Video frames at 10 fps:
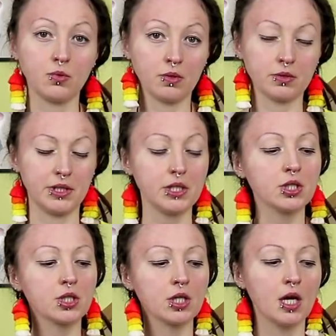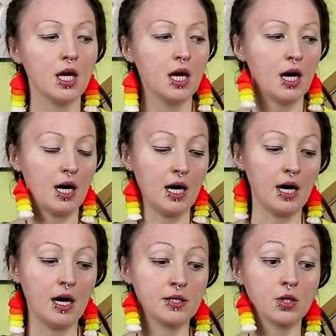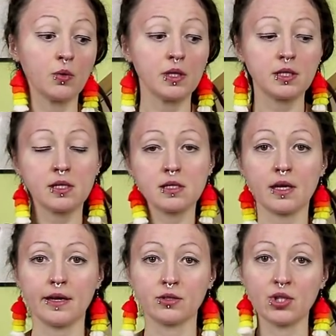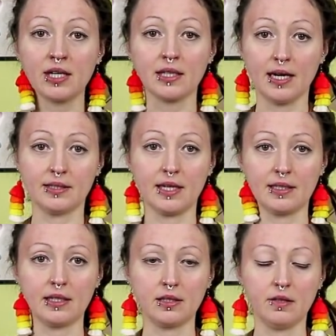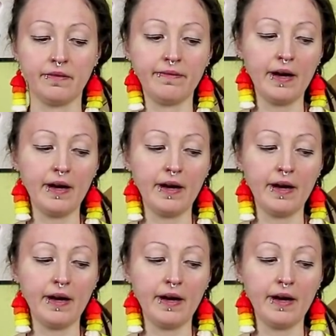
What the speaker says: to your dish. So it is a great alternative.